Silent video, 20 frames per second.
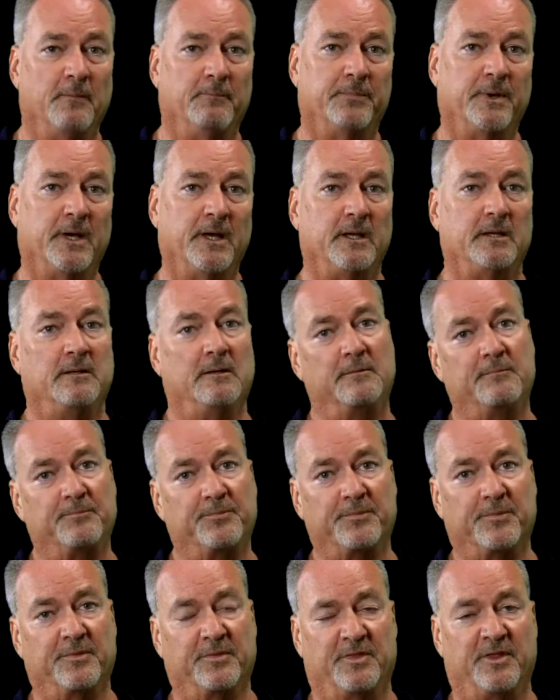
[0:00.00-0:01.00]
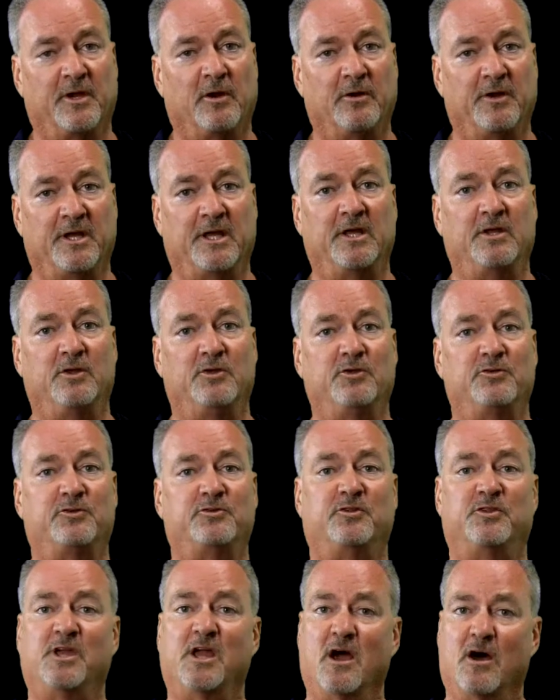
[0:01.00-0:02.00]
but there
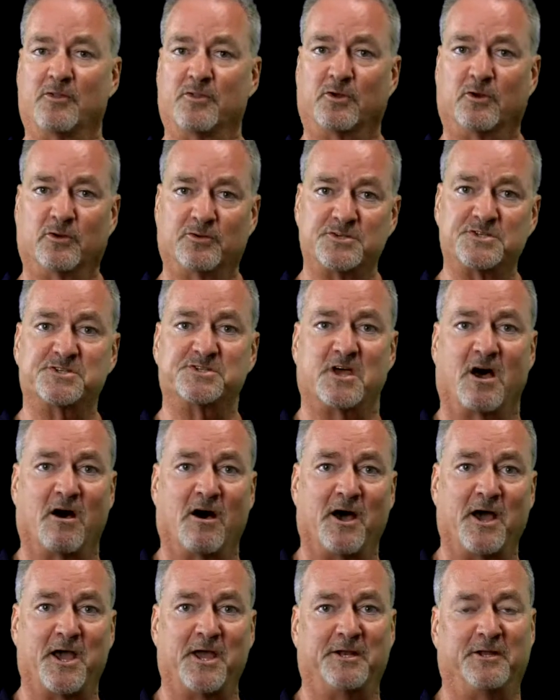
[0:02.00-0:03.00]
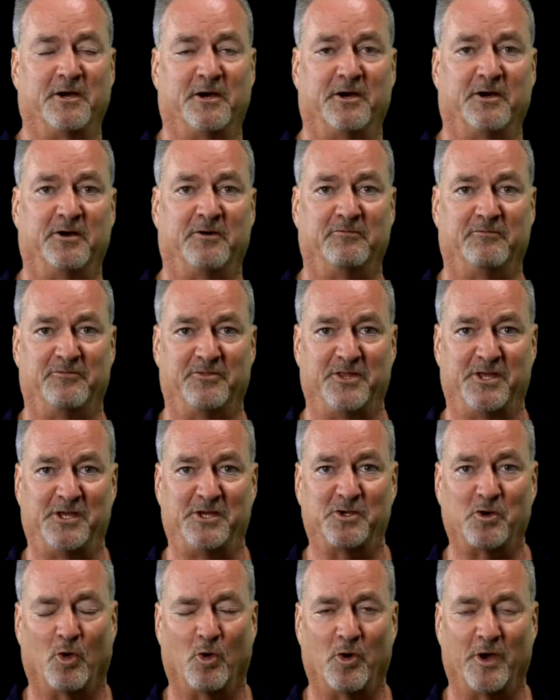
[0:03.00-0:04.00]
is the other side of
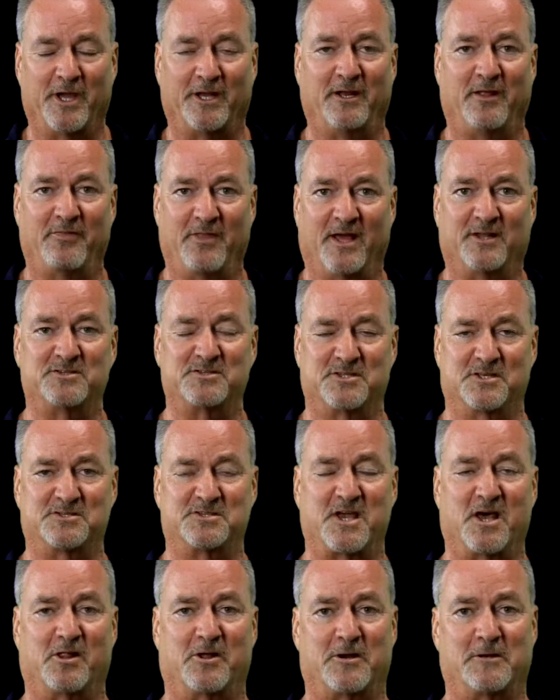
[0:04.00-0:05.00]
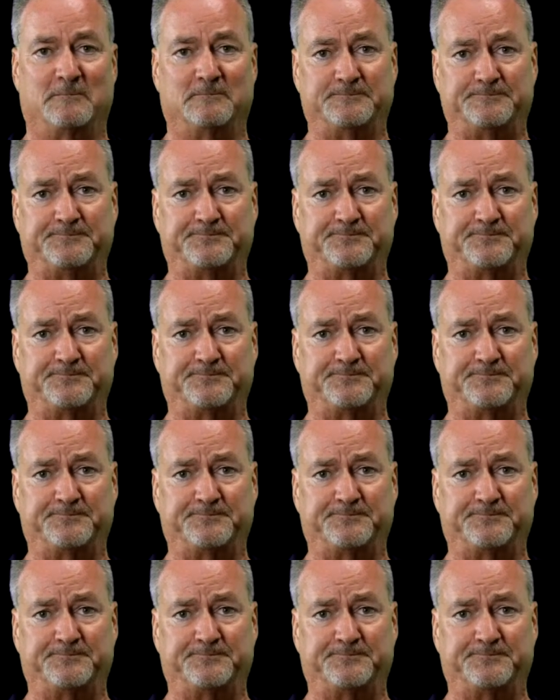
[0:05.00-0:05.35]
the coin, and that's the seller.